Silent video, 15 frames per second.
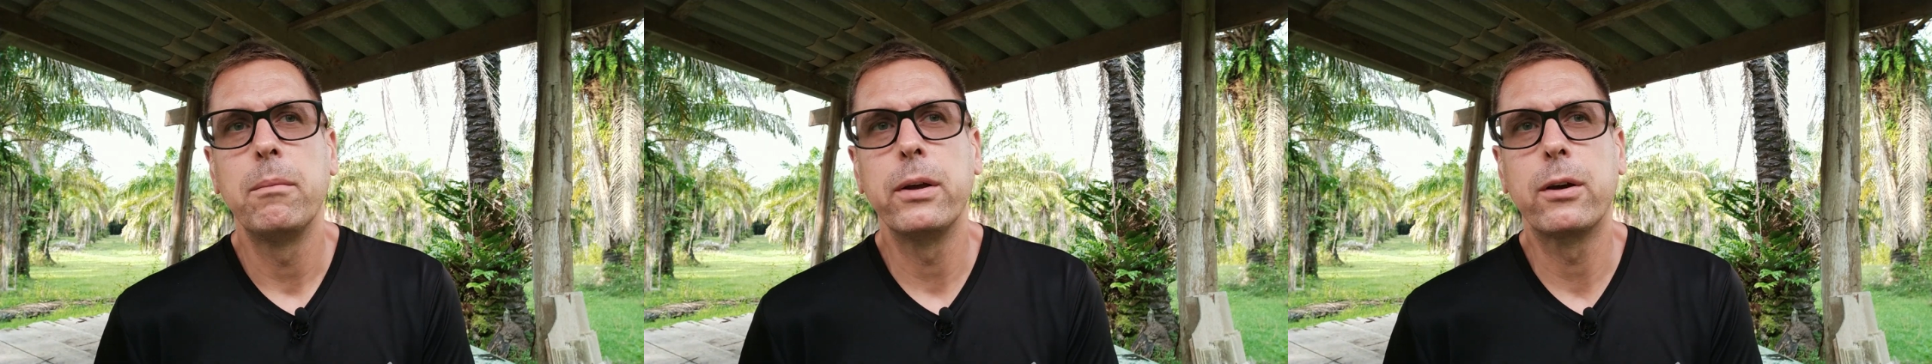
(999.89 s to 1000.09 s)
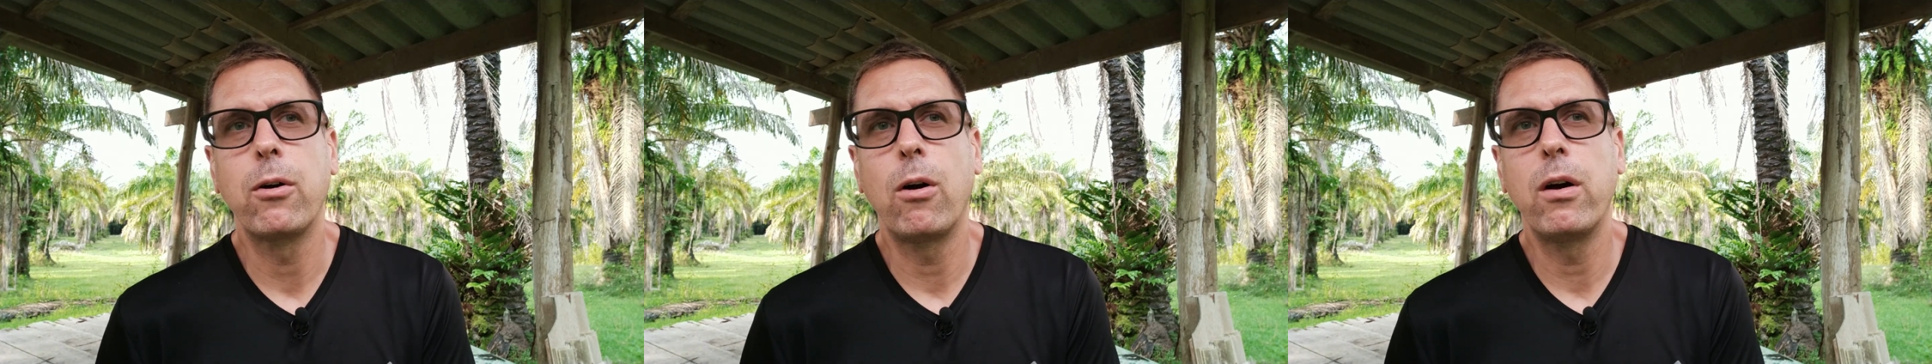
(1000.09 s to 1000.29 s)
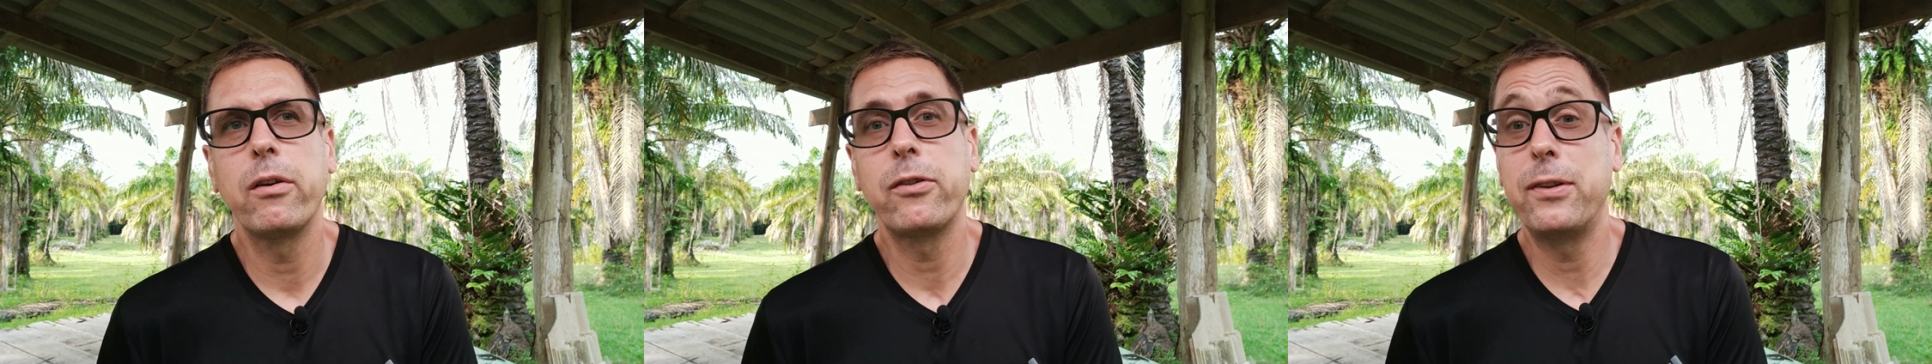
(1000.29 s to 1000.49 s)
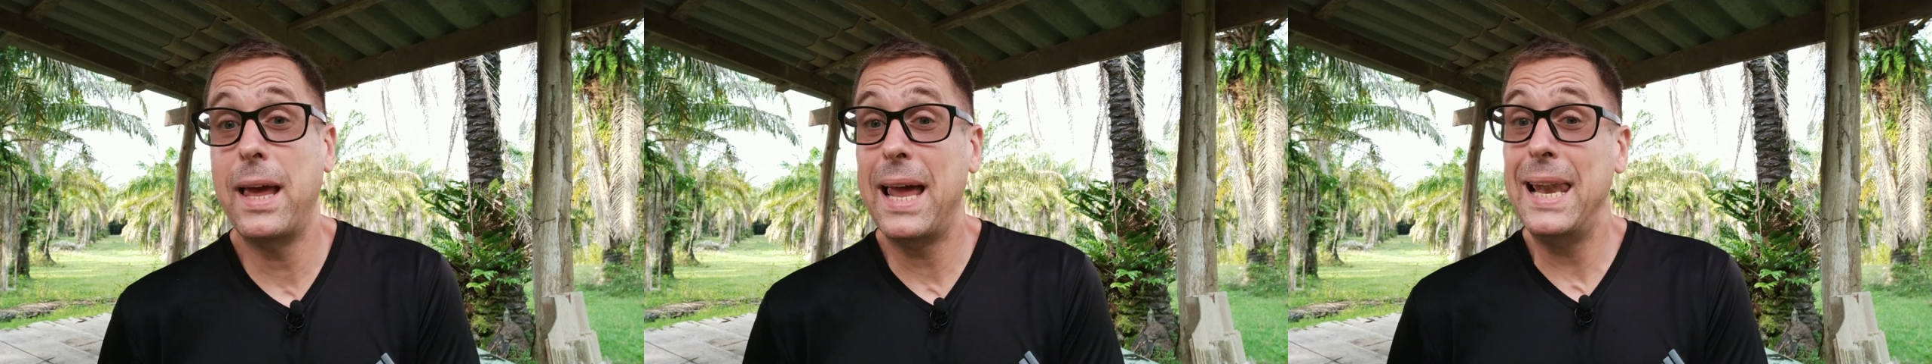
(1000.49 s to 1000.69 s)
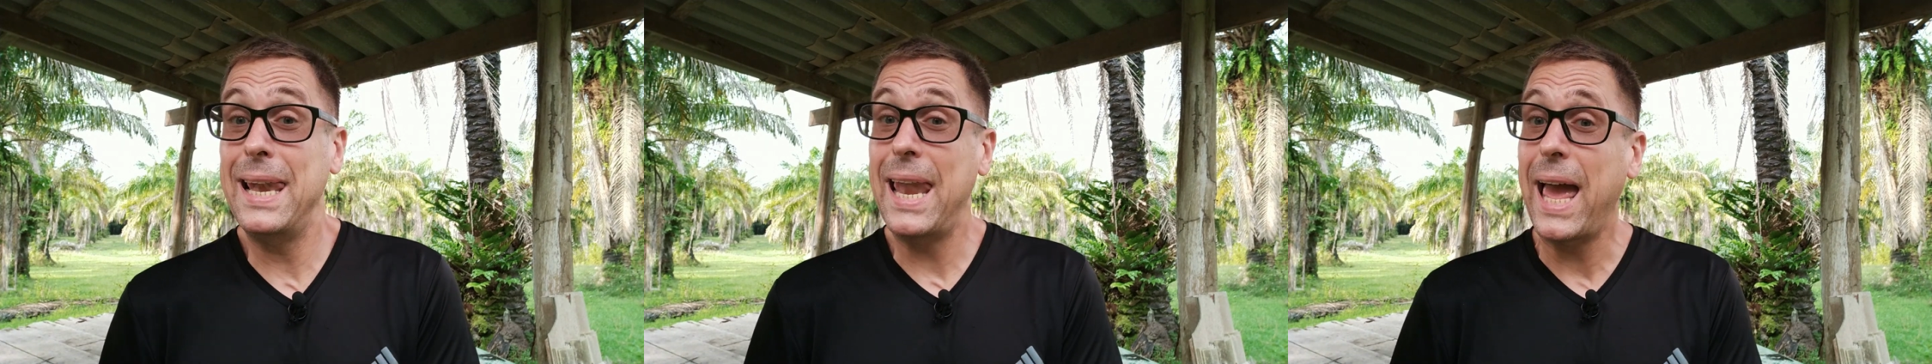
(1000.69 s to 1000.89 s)
because
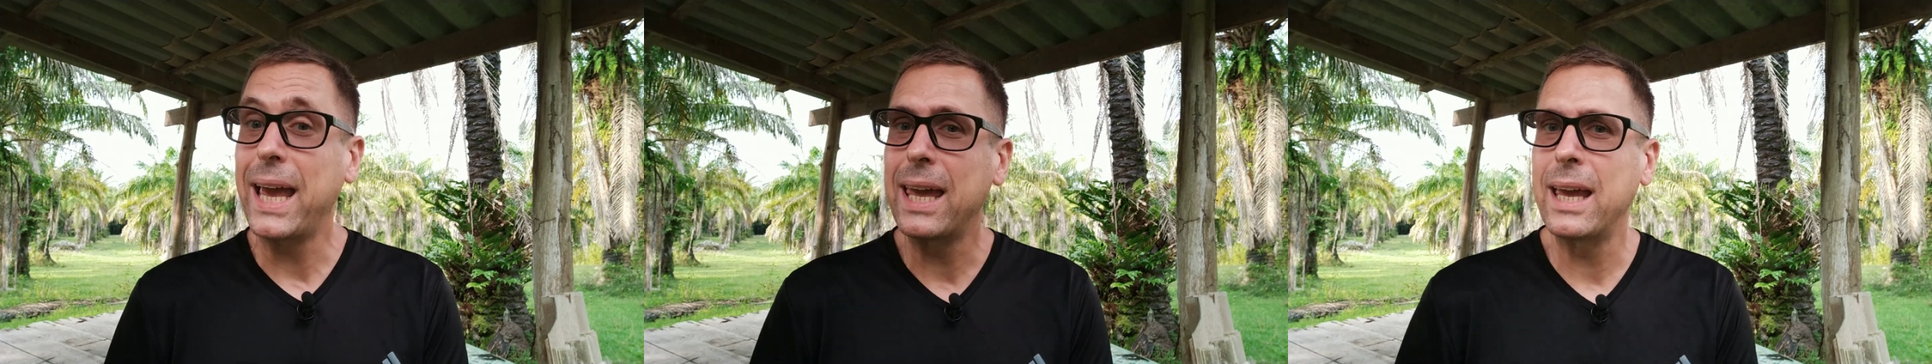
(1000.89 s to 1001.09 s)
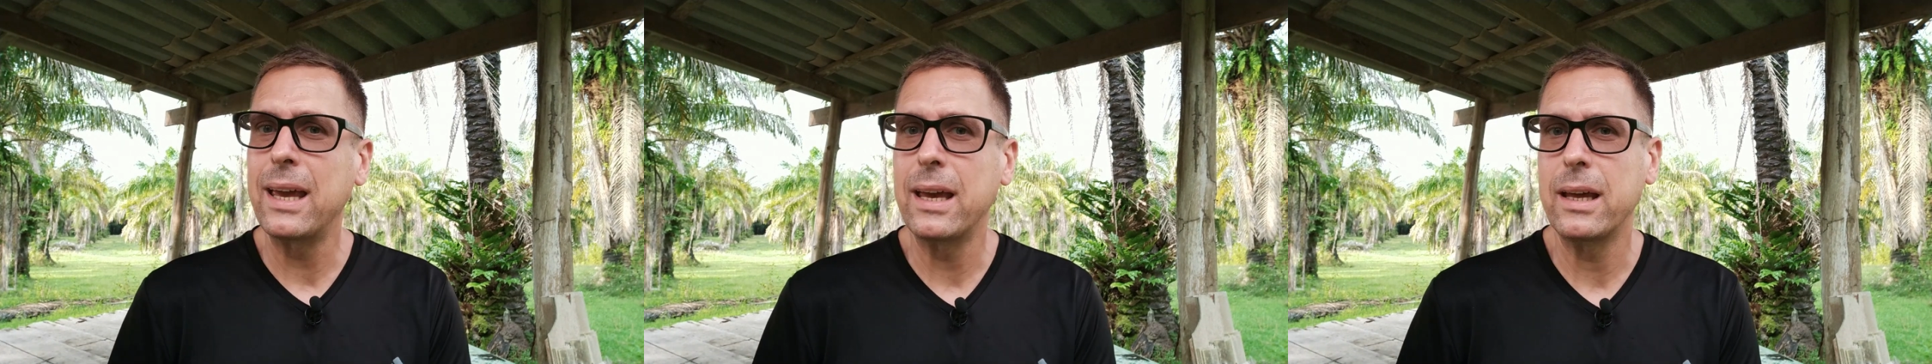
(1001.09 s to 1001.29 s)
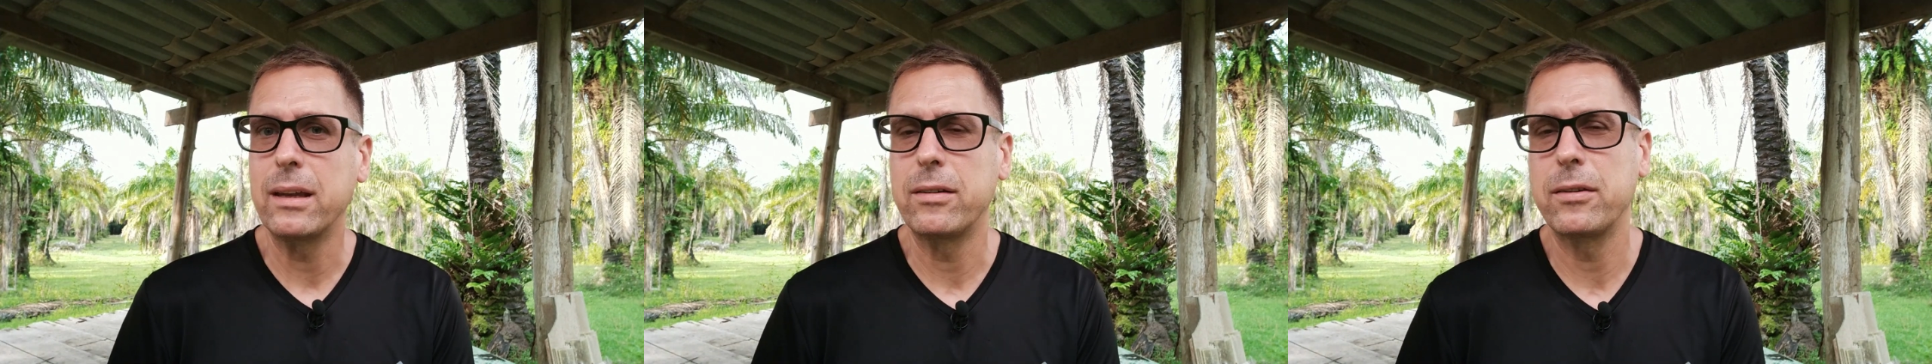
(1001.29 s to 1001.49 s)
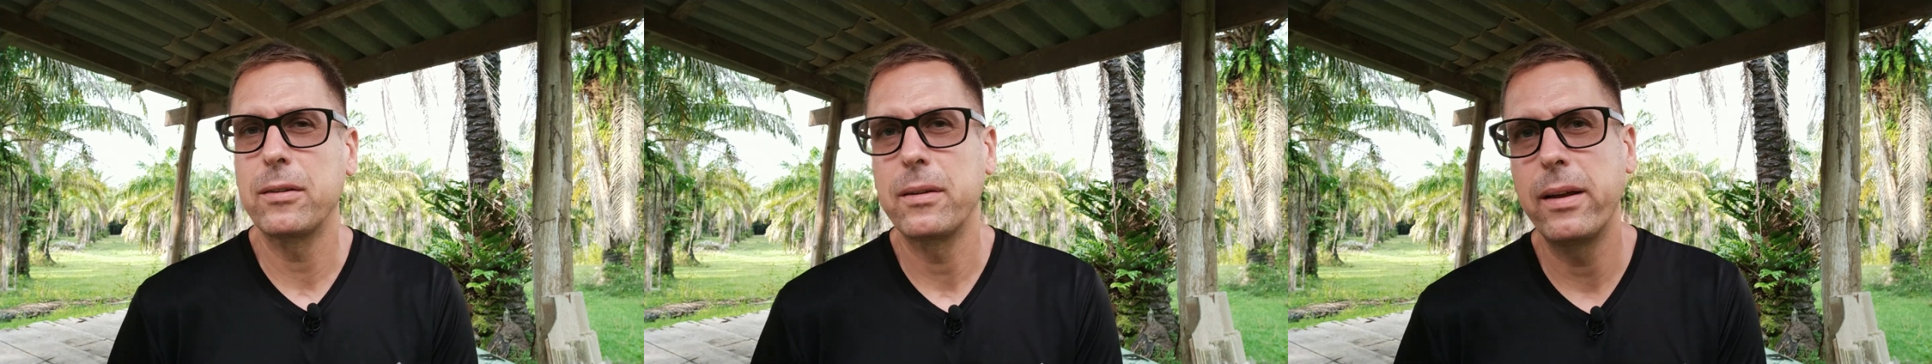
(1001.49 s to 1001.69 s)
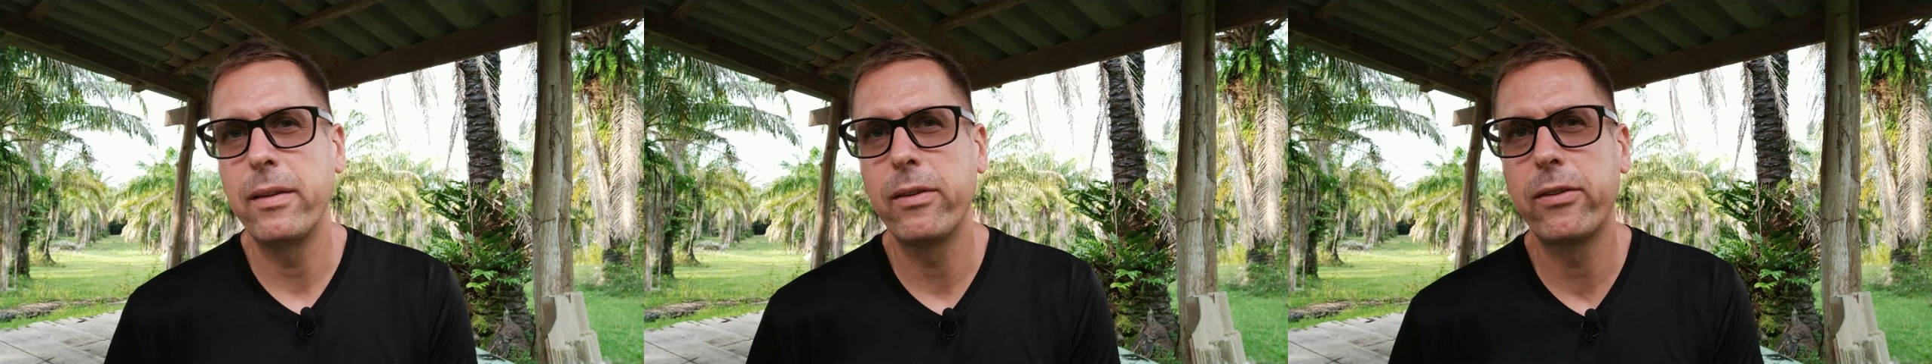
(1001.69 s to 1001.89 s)
they are lacking it
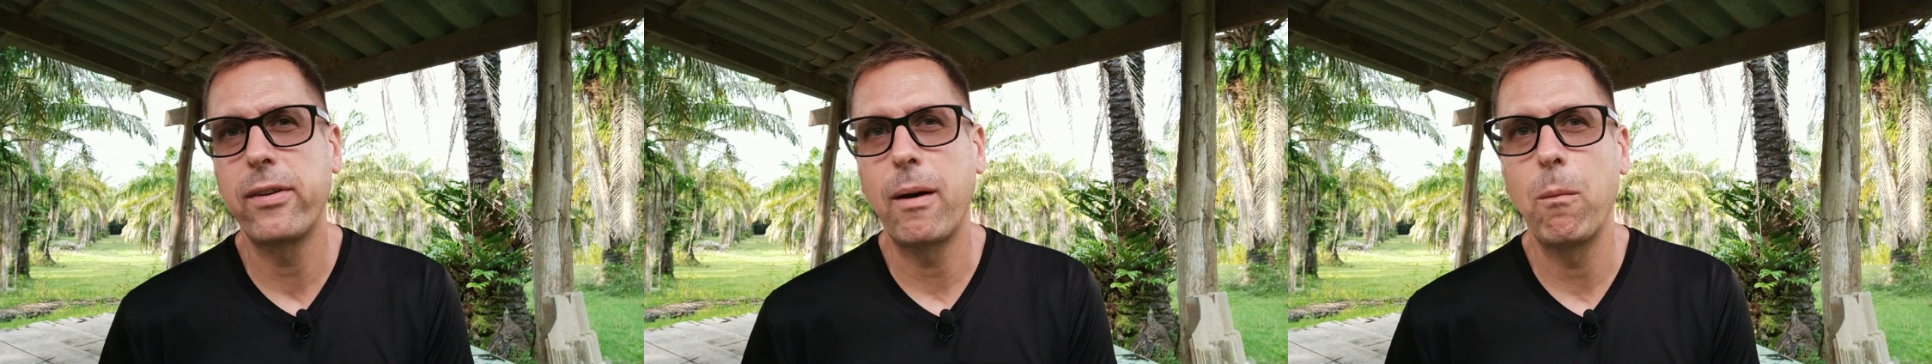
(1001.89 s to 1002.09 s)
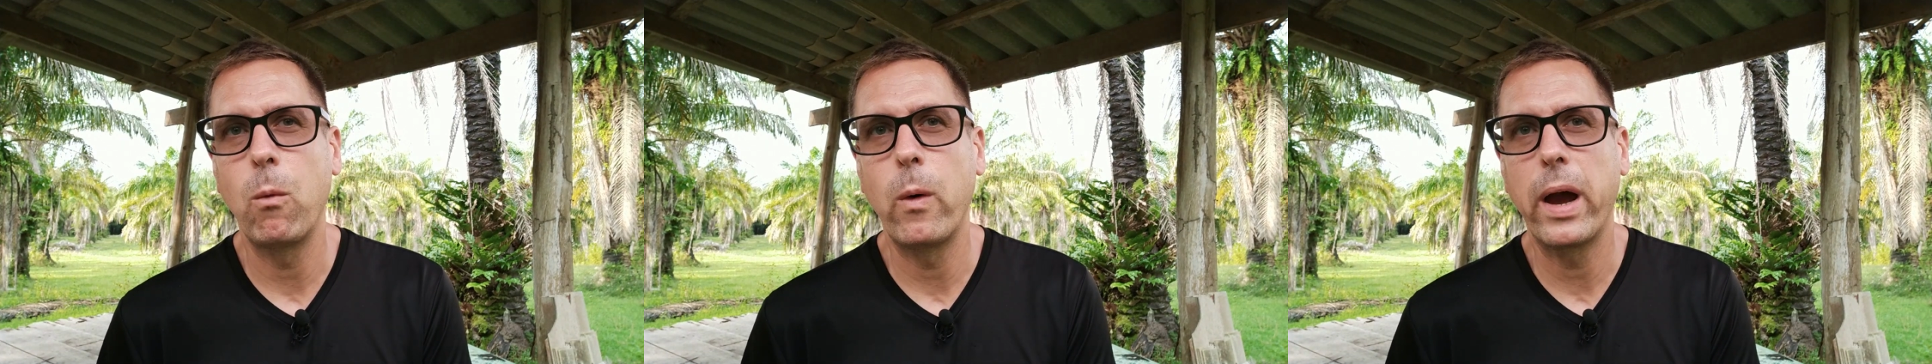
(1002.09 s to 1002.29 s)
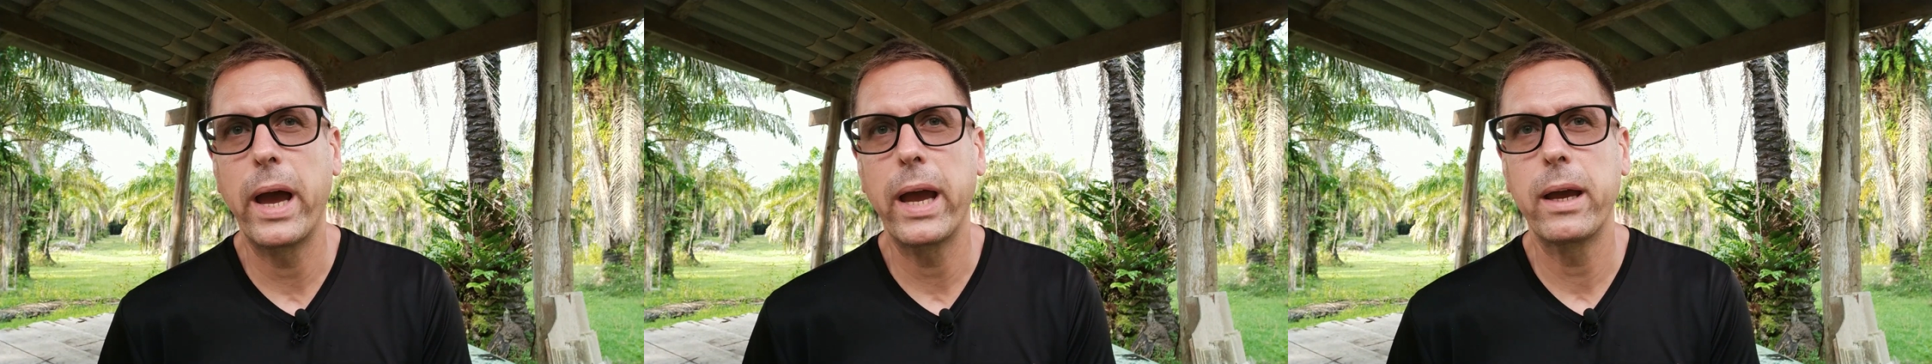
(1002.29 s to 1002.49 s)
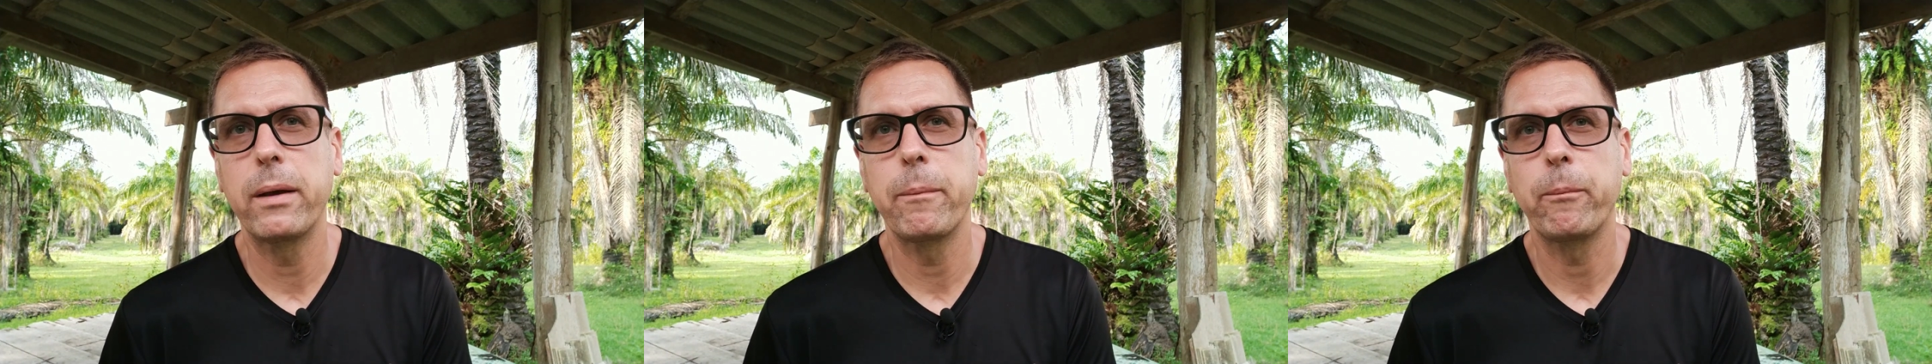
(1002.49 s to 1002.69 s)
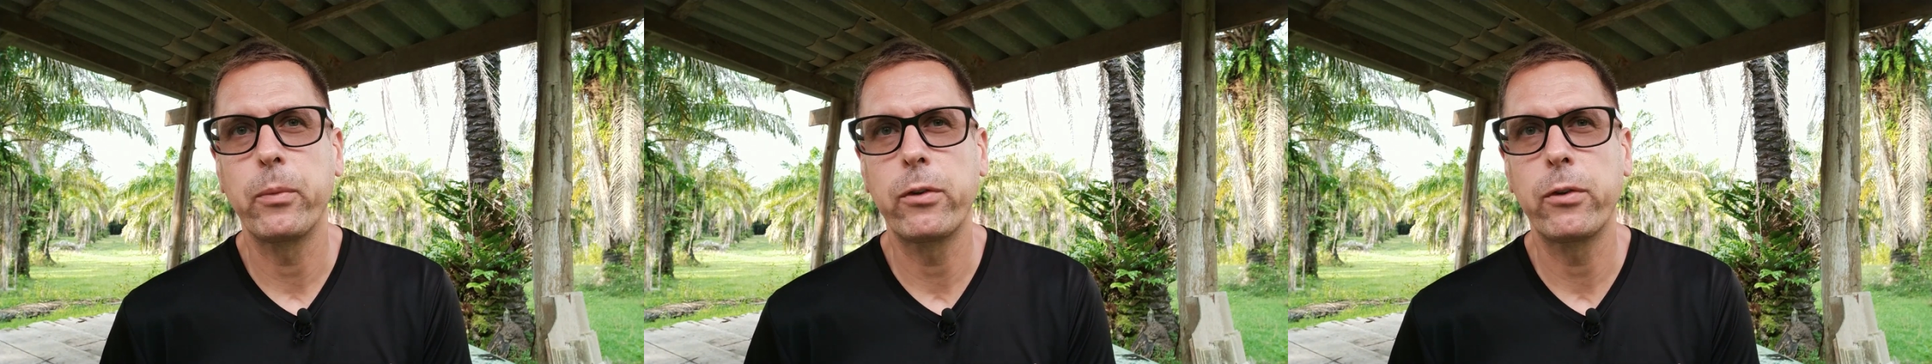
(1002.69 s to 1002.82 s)
in some way.